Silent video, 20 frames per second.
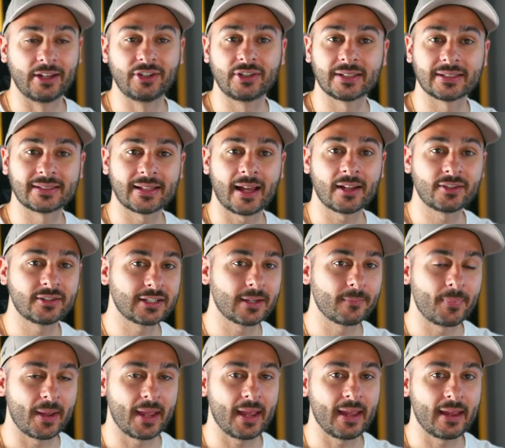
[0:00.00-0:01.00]
And you can start to
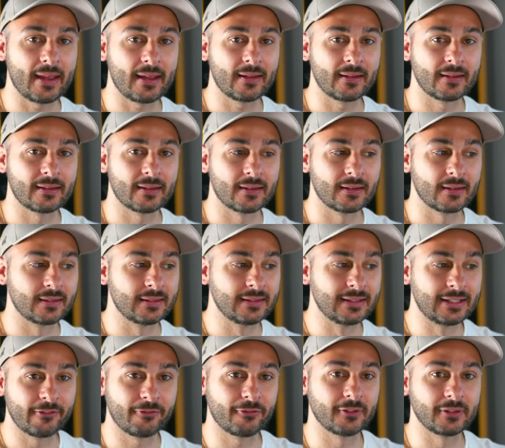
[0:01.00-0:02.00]
compare
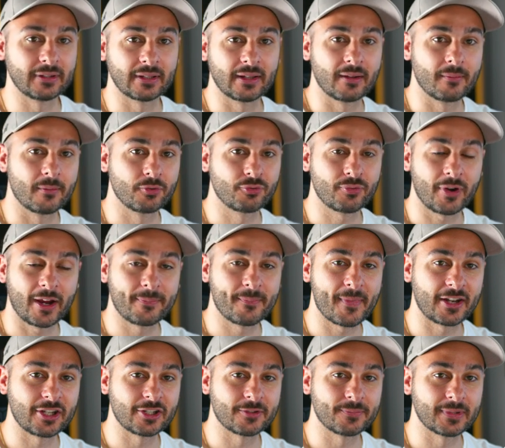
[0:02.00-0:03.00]
different
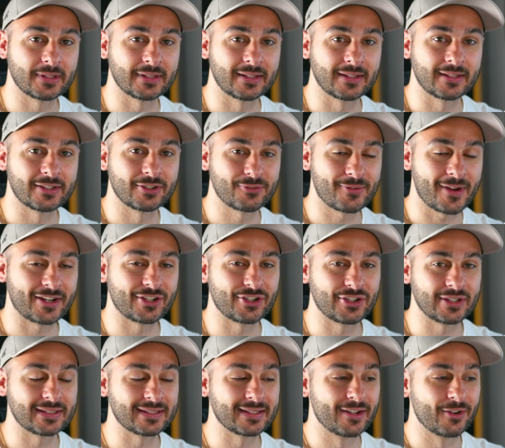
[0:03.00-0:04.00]
trade management
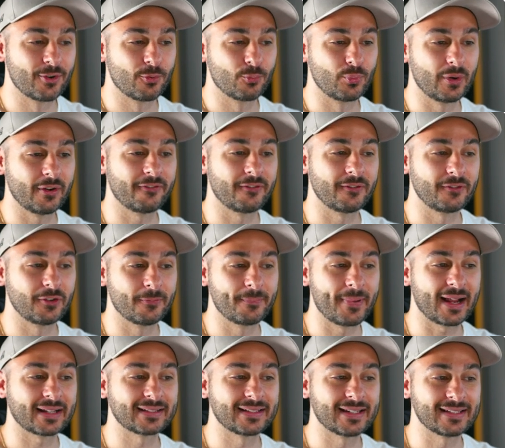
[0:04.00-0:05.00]
strategies with your
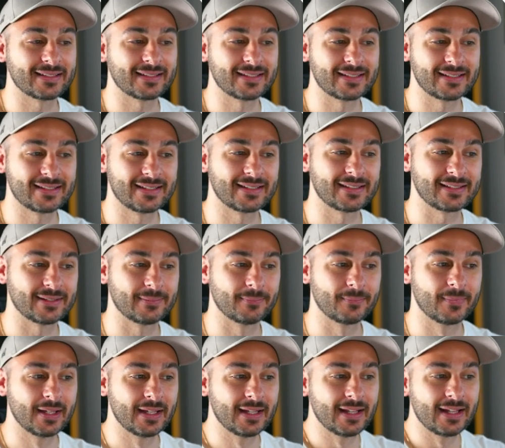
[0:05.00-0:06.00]
backtested system.